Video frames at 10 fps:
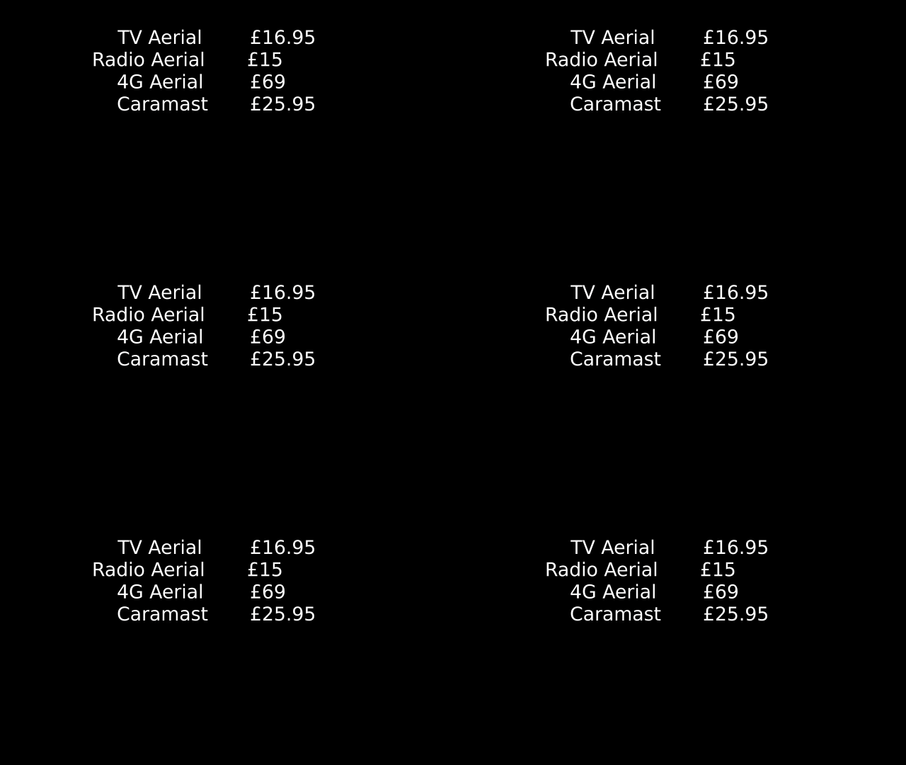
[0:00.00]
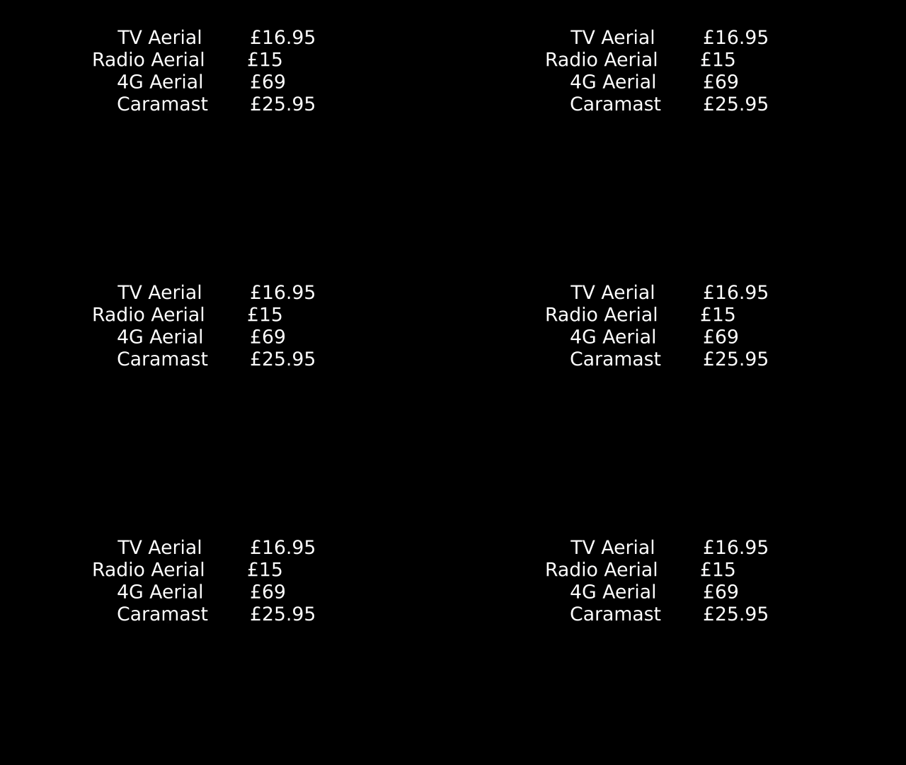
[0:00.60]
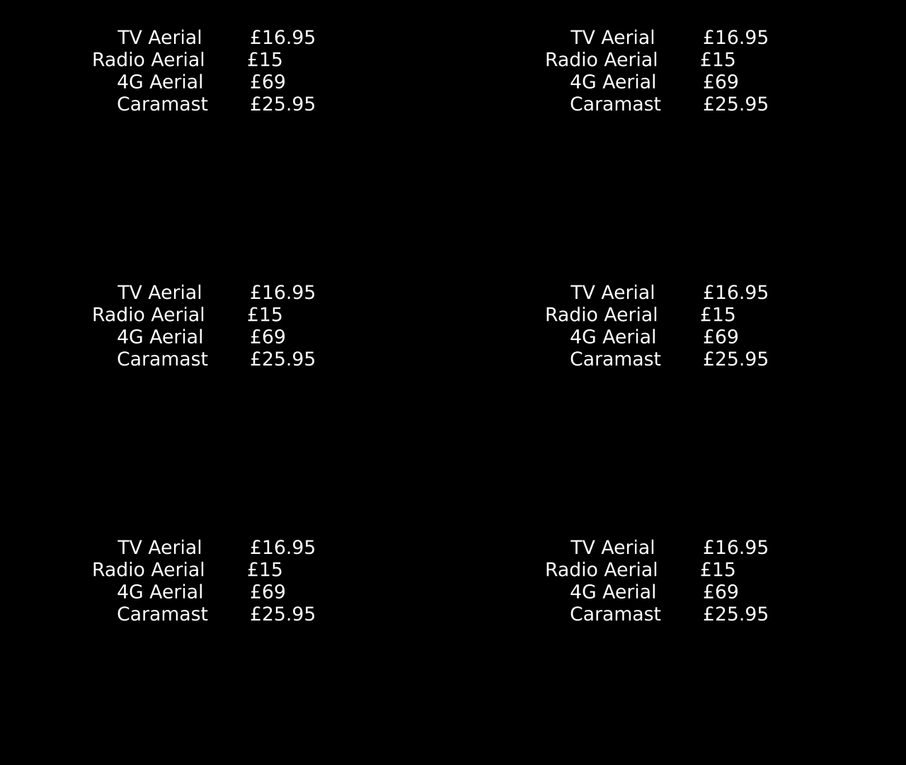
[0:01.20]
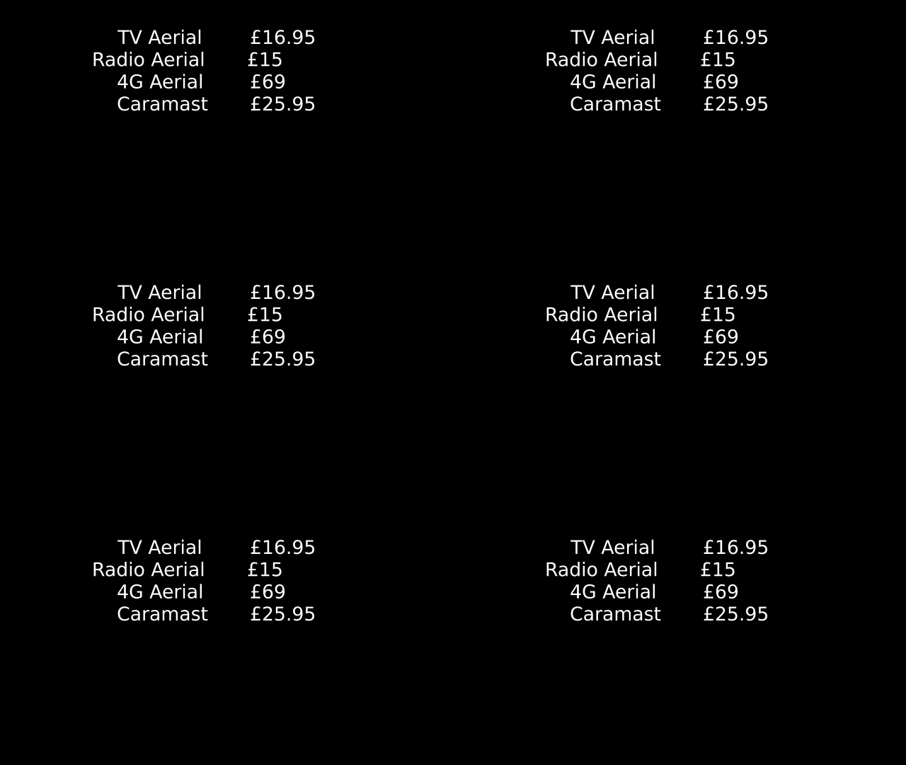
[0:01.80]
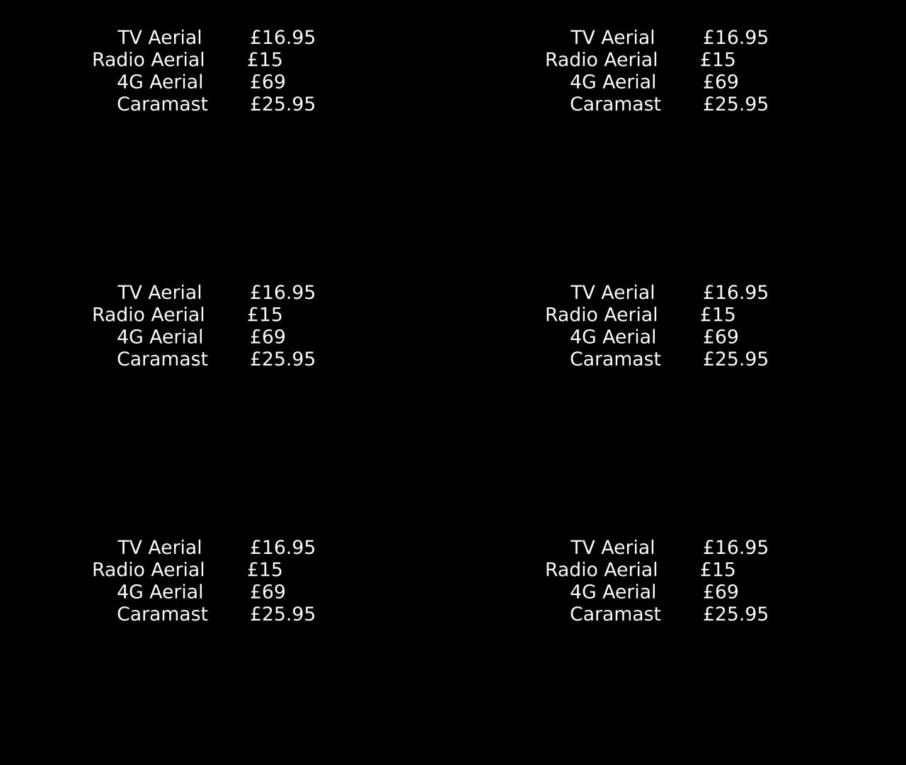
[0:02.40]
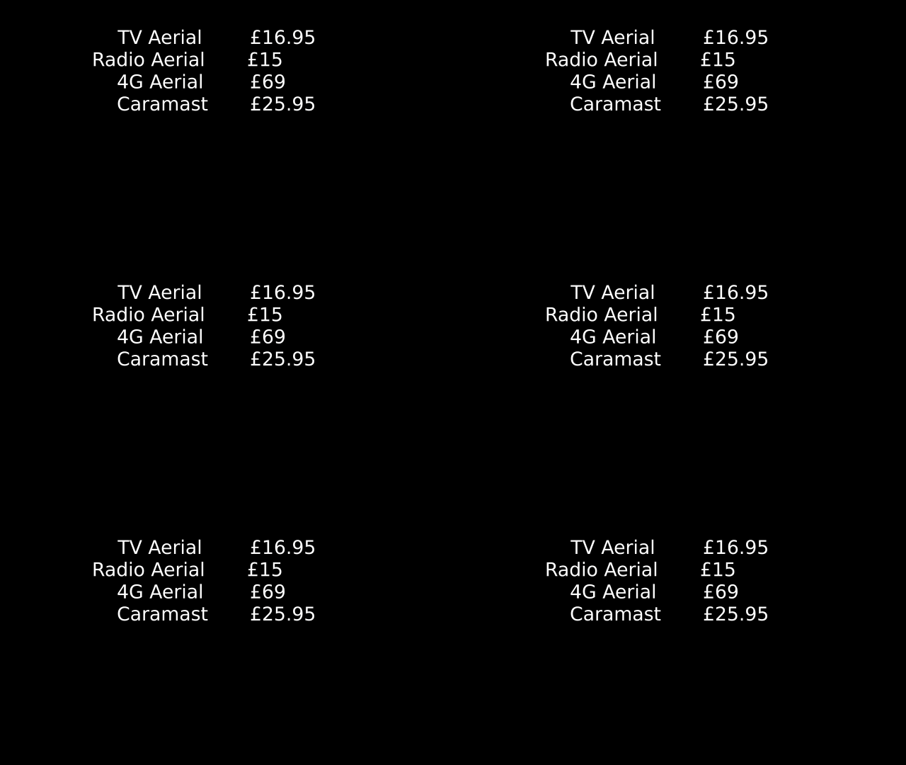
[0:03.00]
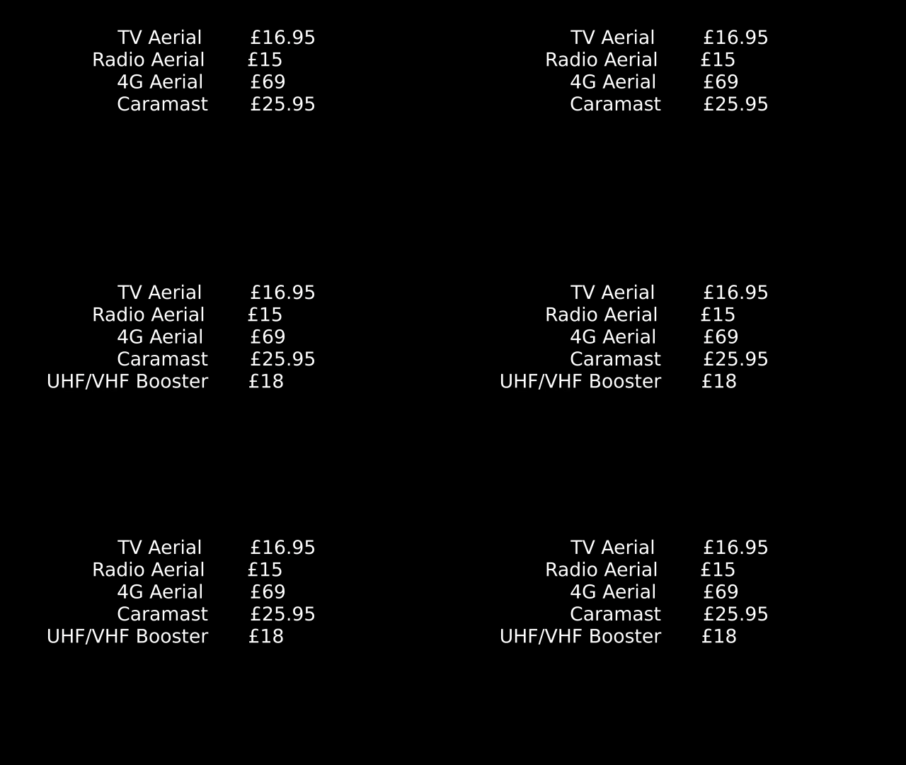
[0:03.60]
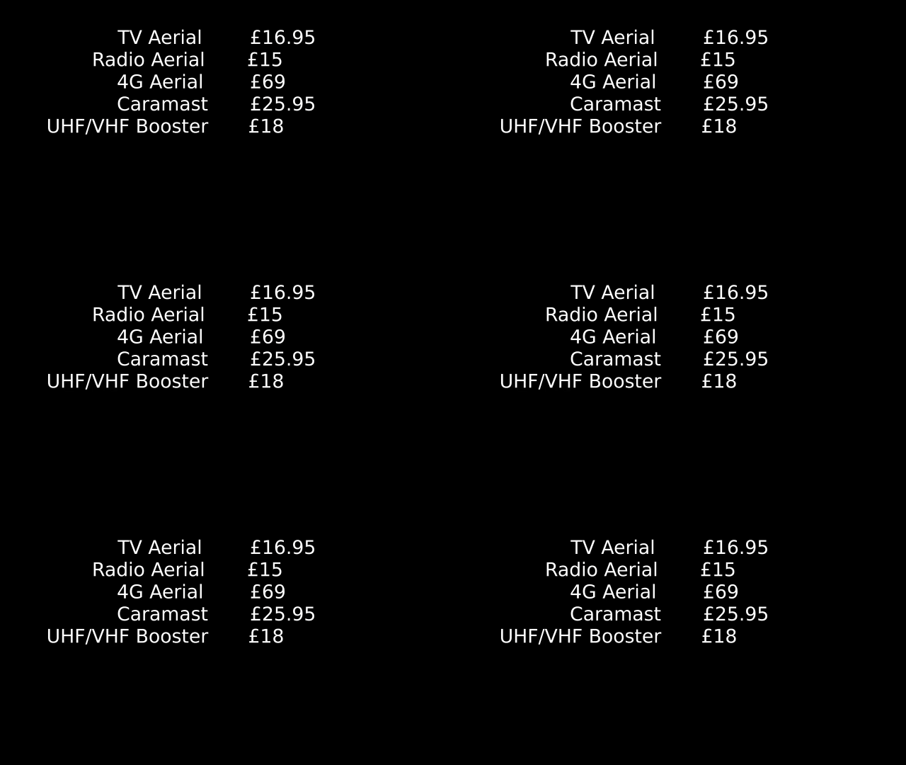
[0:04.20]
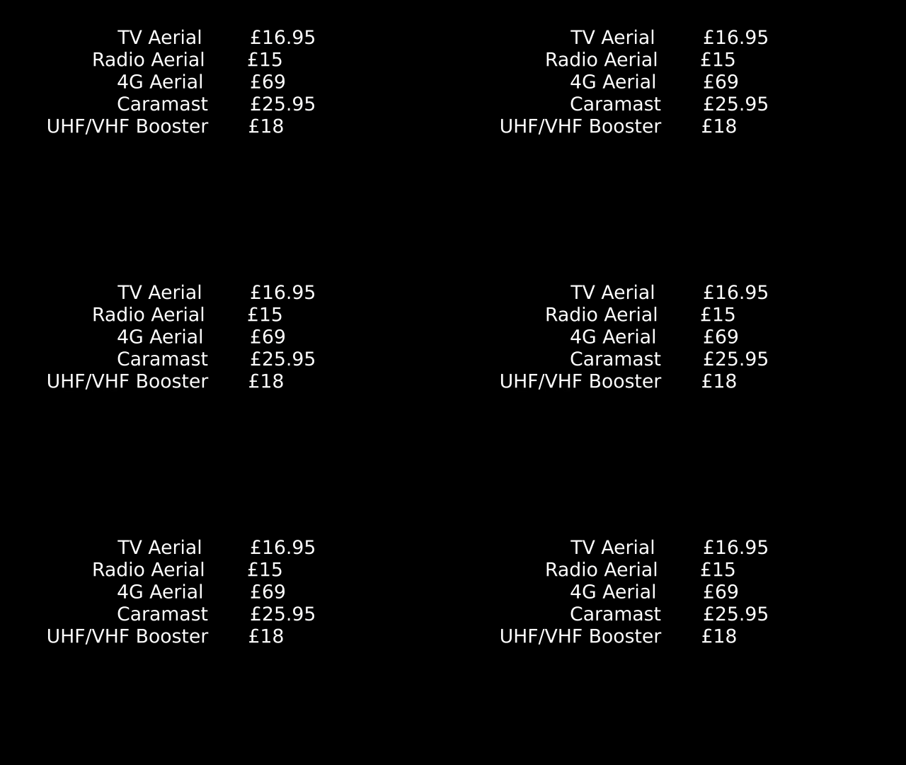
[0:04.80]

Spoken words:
Nobody's mouth can be seen.